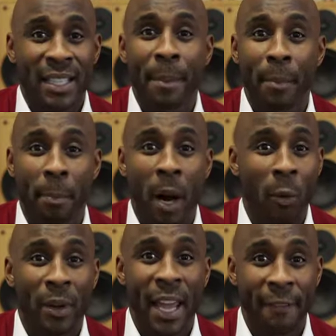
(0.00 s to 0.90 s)
Demba Ba.
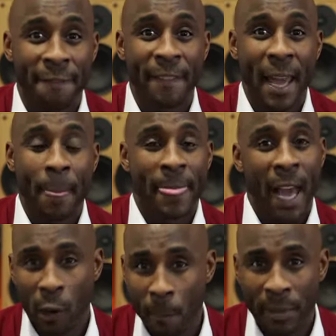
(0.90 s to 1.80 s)
When they're fit,
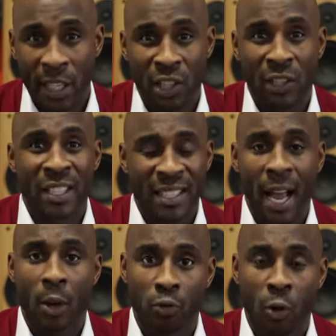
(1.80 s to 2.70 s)
that composition
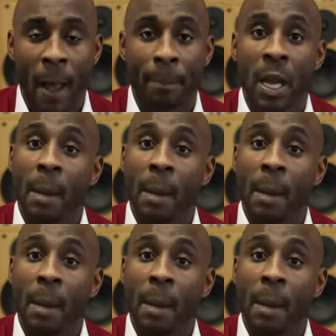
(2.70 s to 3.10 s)
sounds right.